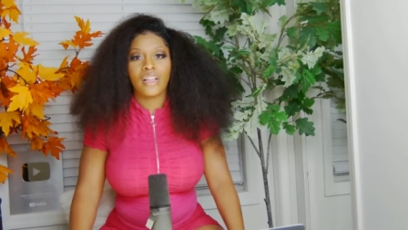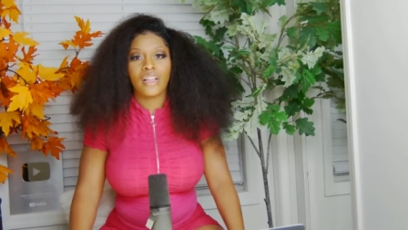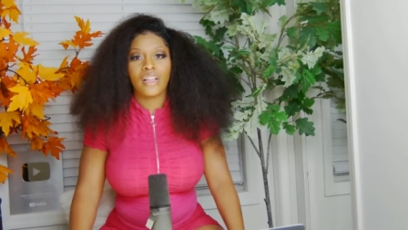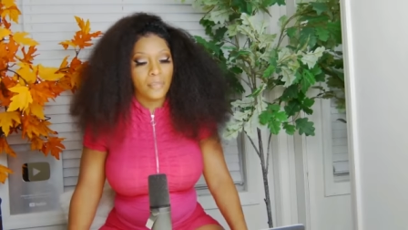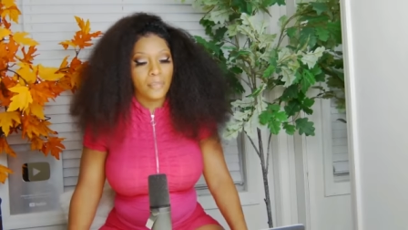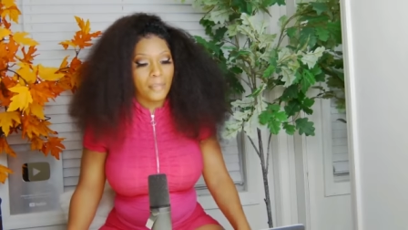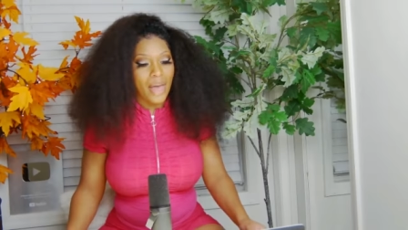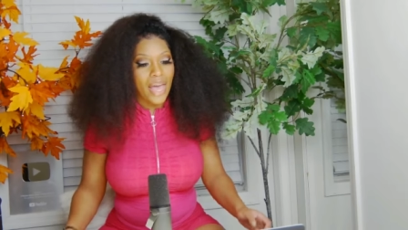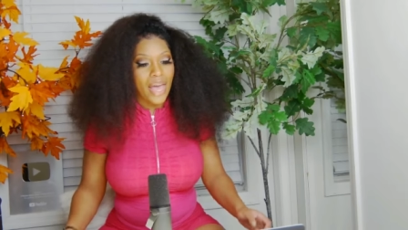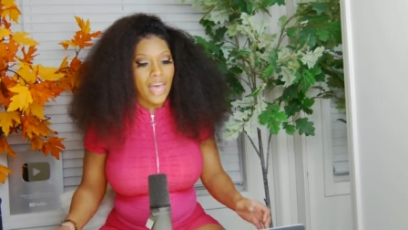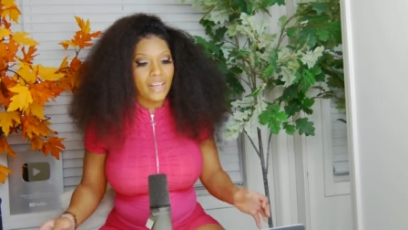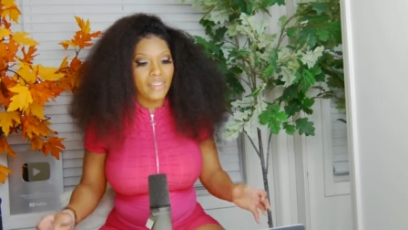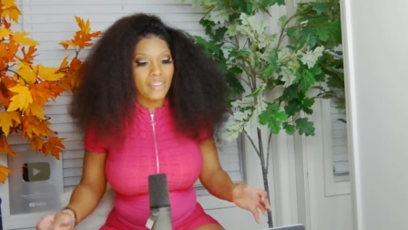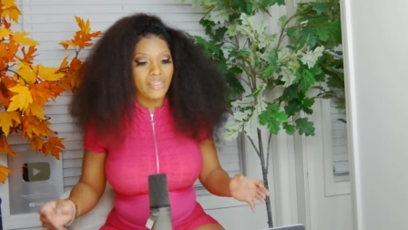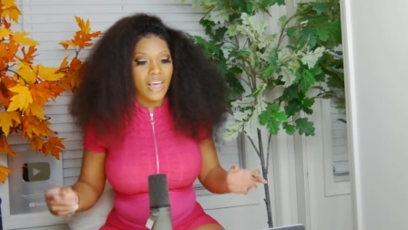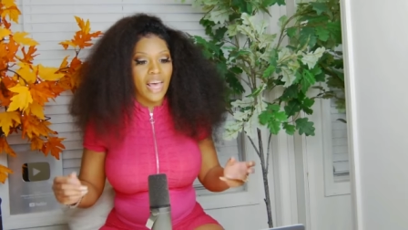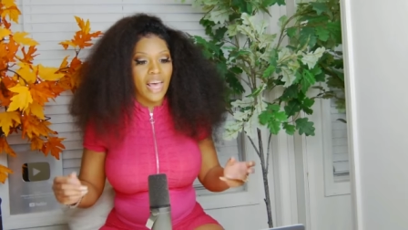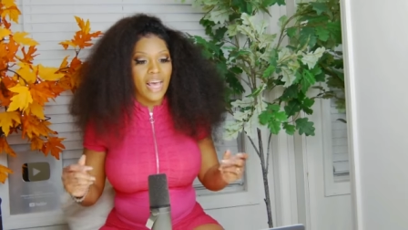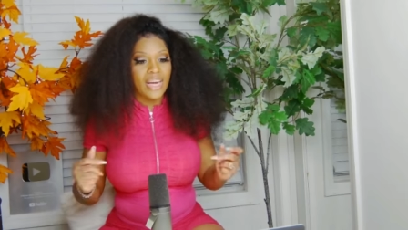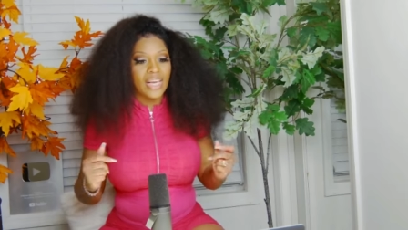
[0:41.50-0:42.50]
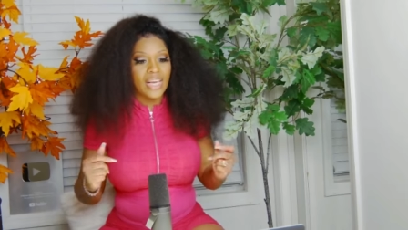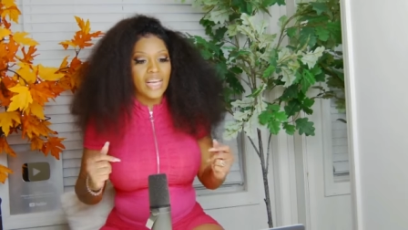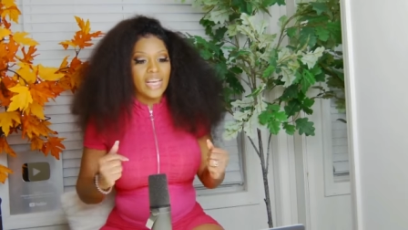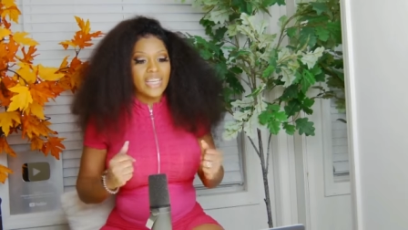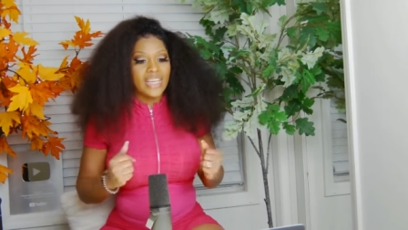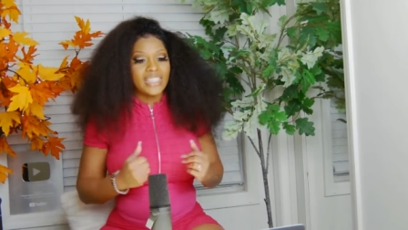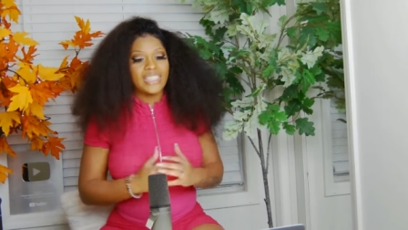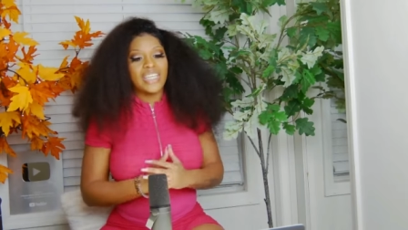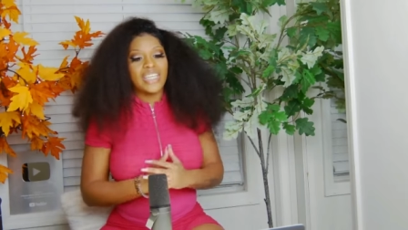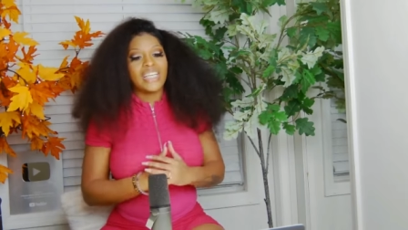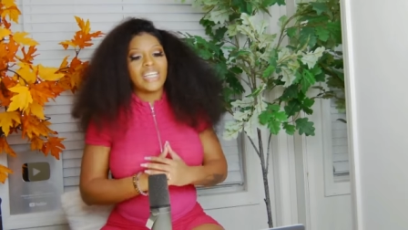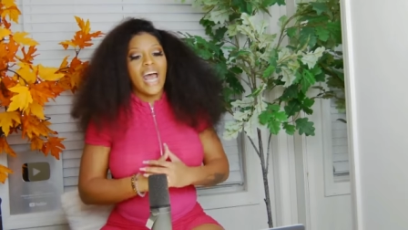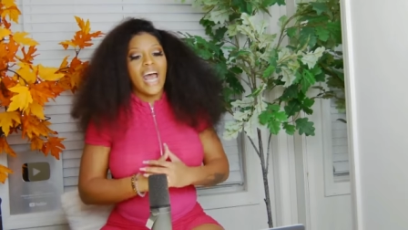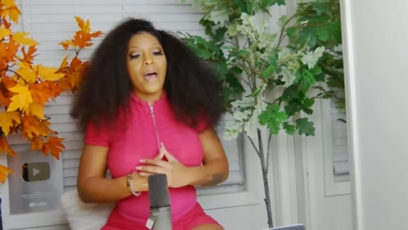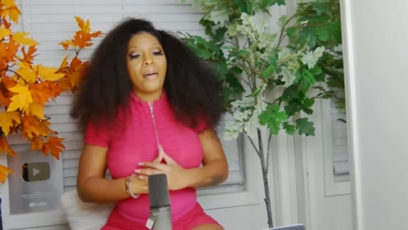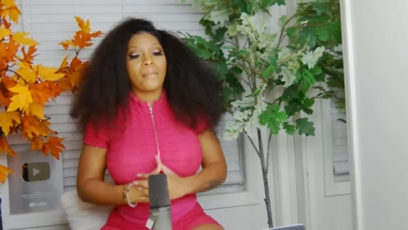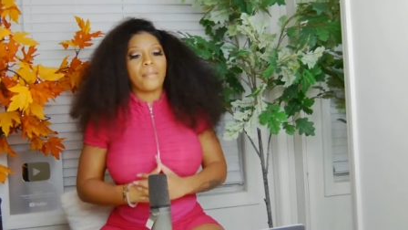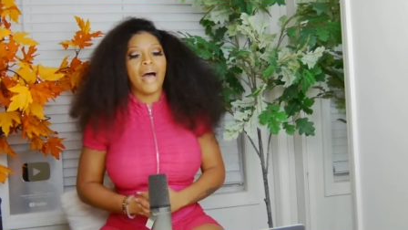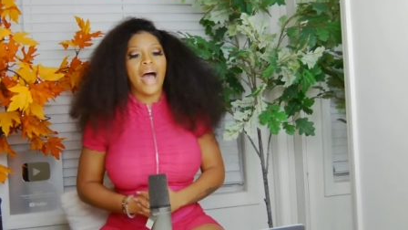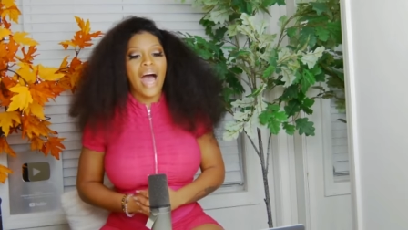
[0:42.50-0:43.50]
The man that did
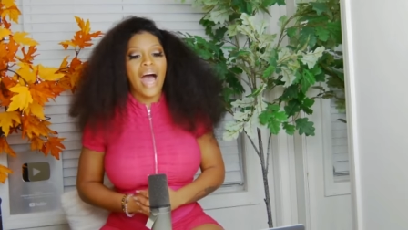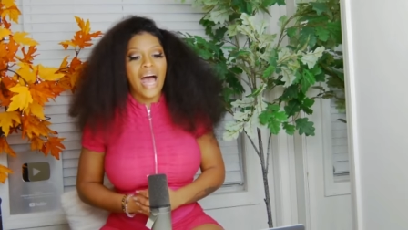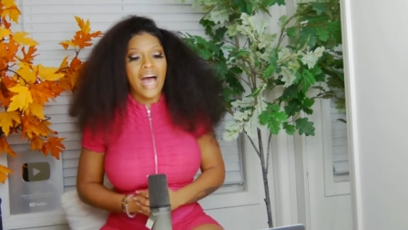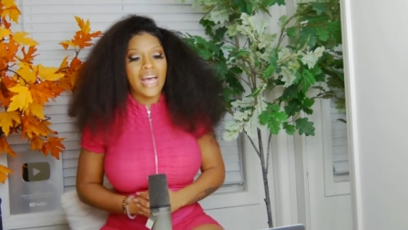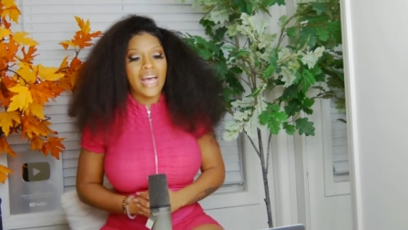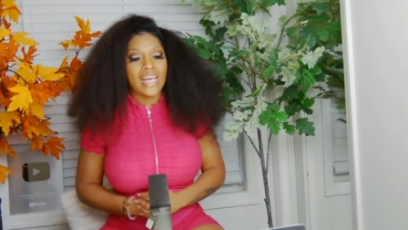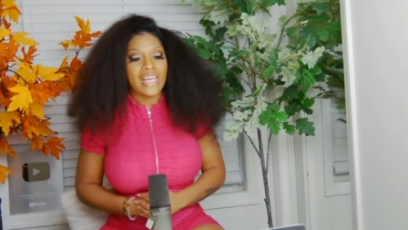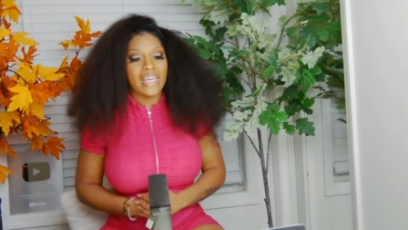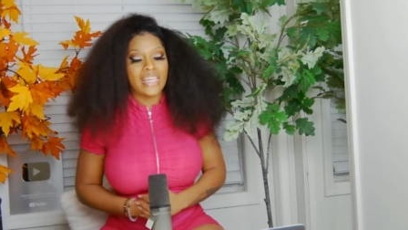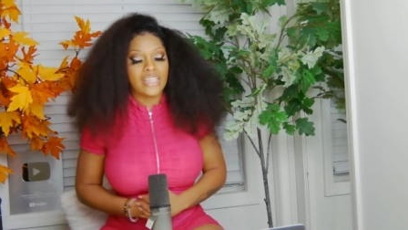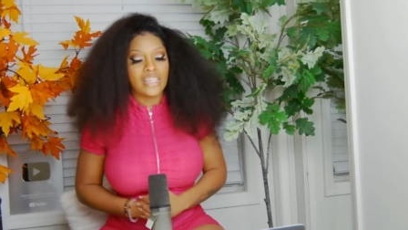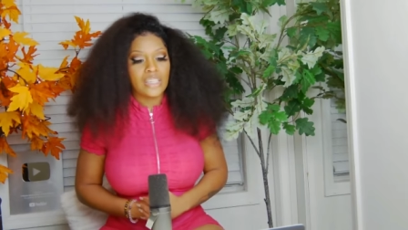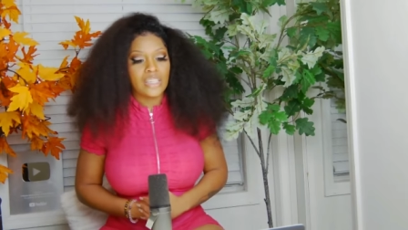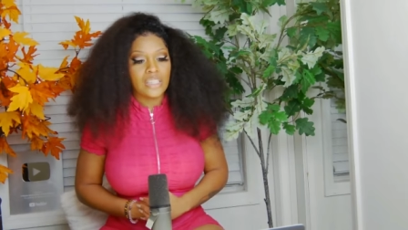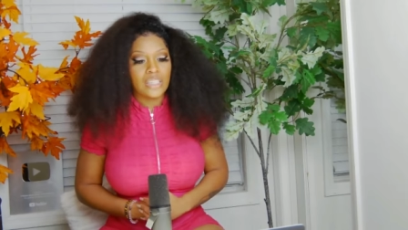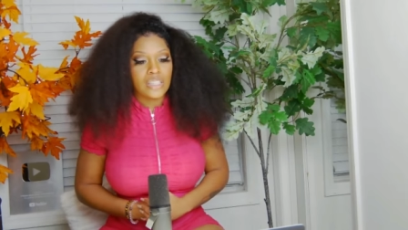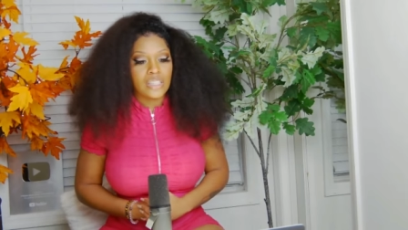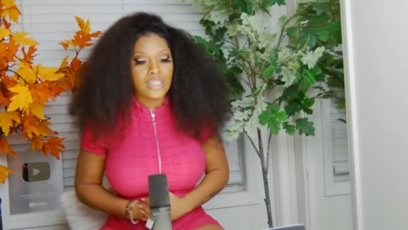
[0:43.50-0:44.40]
not mind